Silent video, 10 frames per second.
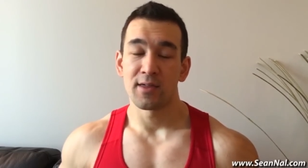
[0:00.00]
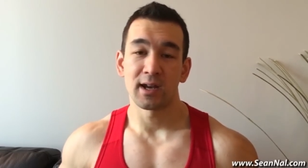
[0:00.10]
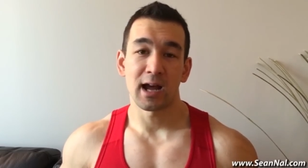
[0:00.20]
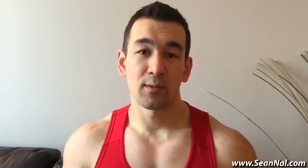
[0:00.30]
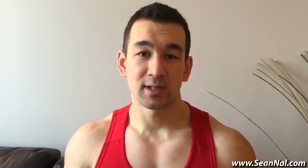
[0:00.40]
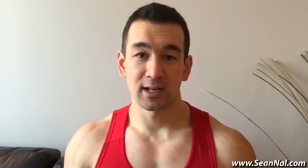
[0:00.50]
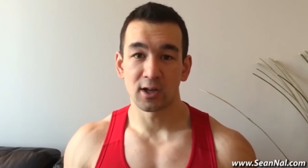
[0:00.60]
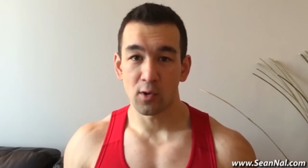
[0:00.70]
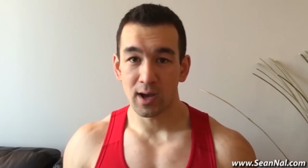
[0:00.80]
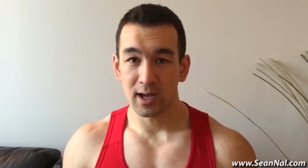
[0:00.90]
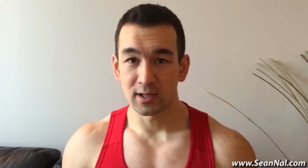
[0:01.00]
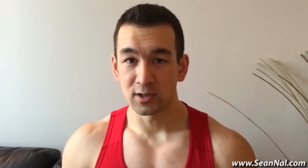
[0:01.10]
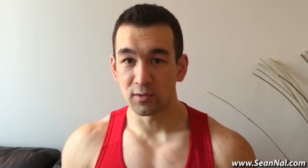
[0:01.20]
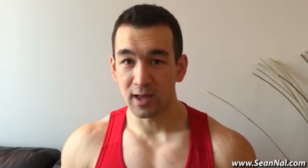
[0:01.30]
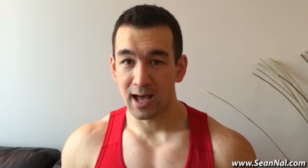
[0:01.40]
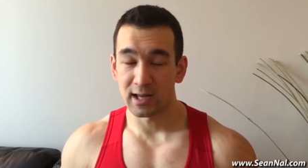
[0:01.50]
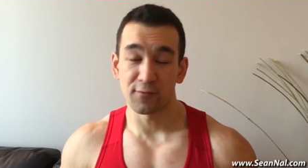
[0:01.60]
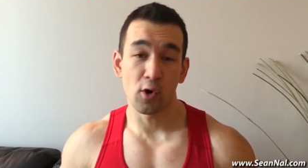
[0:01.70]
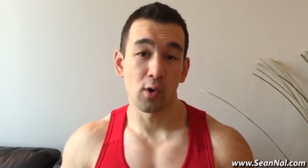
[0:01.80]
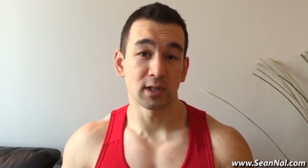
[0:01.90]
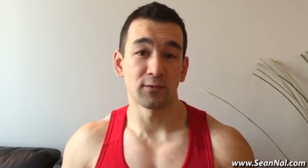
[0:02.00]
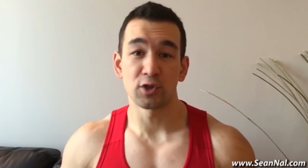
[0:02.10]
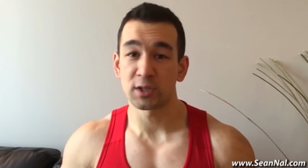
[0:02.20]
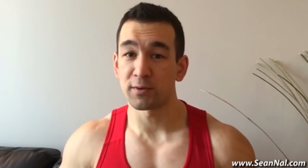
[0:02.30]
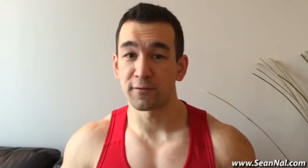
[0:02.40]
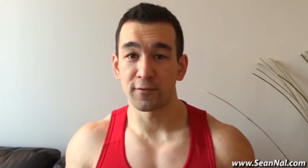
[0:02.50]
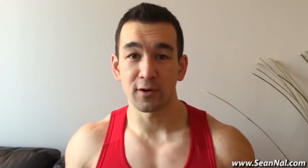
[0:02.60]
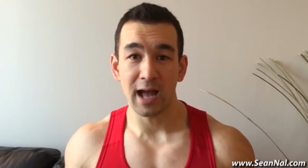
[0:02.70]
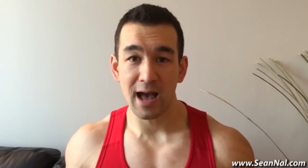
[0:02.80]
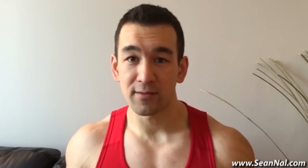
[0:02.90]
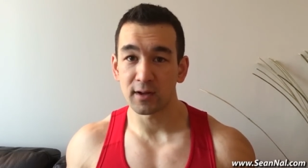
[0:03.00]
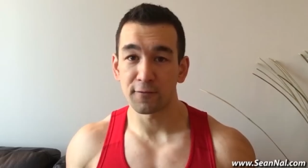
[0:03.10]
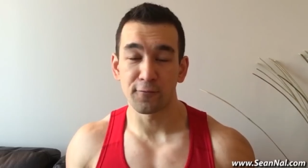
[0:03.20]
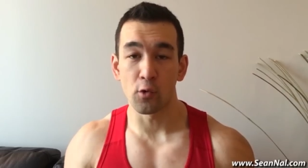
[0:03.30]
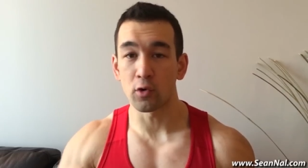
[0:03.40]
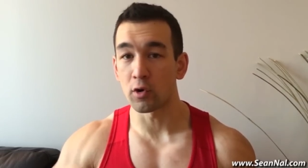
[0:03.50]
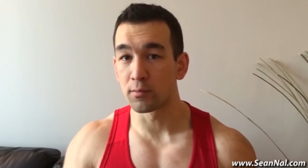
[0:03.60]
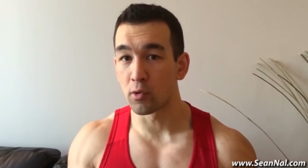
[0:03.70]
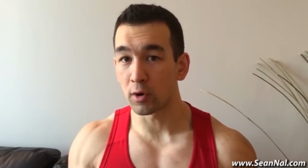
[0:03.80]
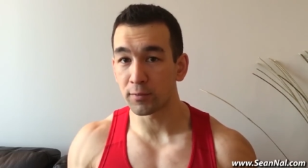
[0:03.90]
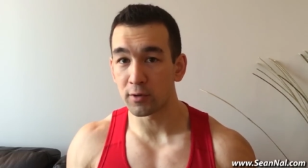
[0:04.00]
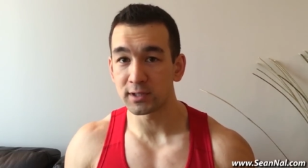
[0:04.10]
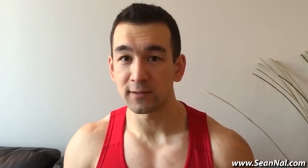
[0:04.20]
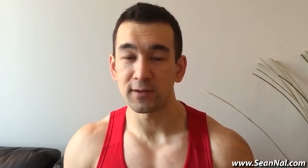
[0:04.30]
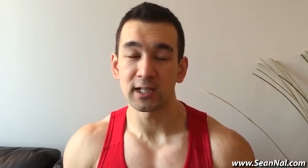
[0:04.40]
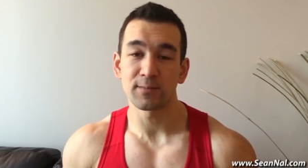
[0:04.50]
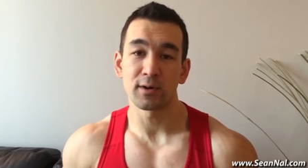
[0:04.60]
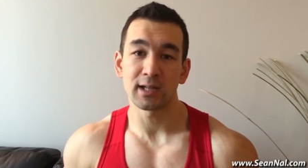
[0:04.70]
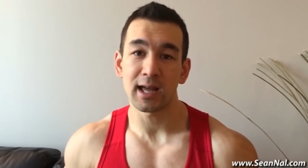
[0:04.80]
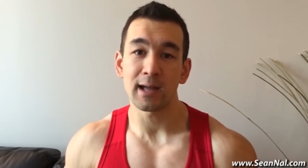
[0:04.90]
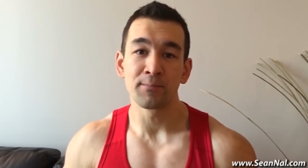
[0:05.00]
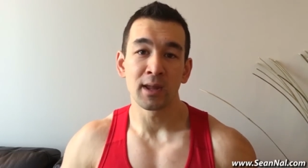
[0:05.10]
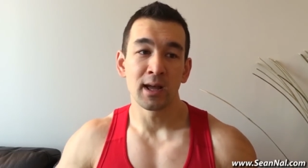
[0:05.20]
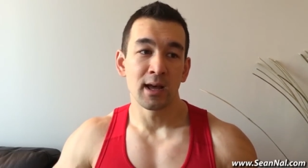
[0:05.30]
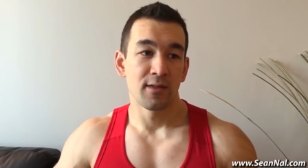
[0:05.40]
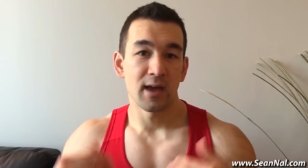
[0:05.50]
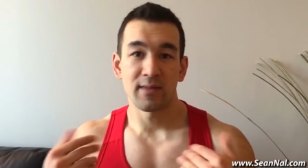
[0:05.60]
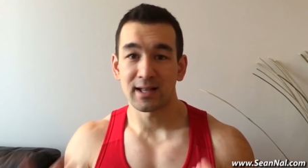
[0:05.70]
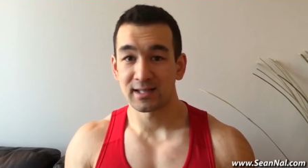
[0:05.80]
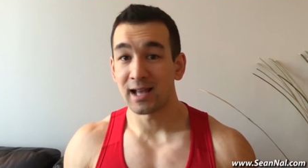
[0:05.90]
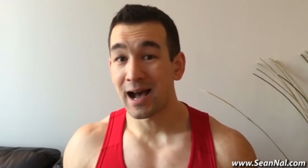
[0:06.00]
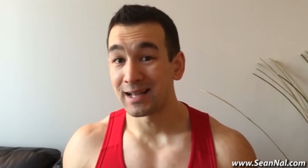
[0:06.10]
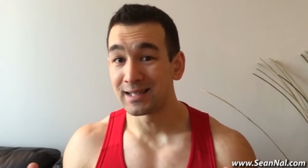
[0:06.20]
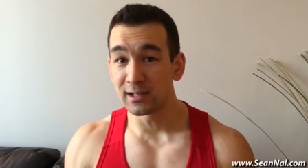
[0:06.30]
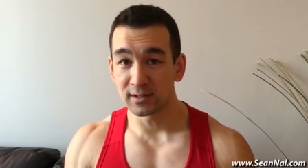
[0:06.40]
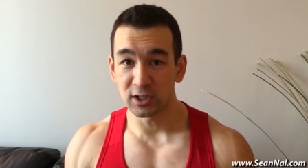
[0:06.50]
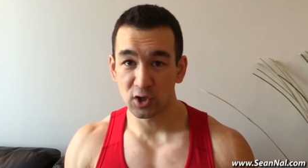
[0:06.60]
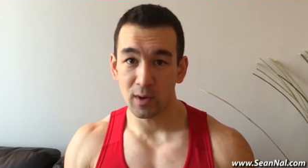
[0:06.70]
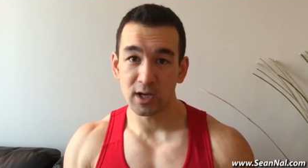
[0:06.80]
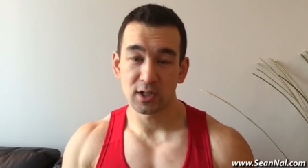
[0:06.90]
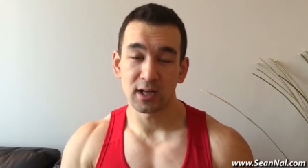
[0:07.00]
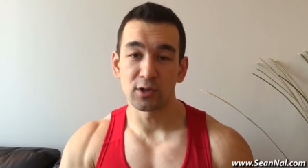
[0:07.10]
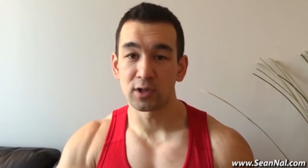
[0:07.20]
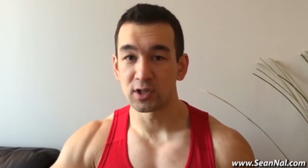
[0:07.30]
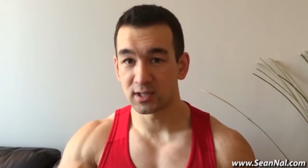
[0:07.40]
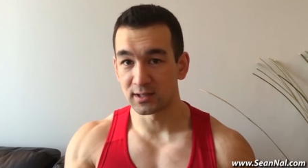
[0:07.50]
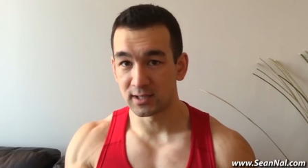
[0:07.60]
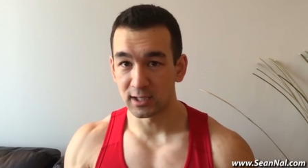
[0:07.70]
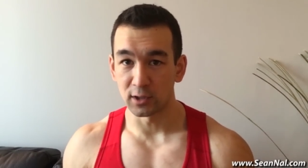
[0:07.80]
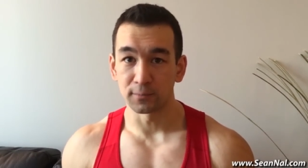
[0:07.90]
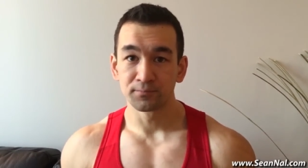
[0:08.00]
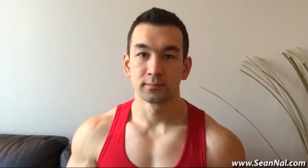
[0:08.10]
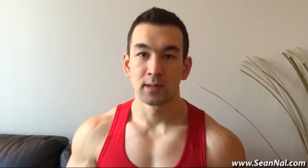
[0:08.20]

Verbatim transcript: then I would say to go ahead and do that. And of course, if you just prefer having four or more protein feedings per day, then that's the ideal situation and you can just continue.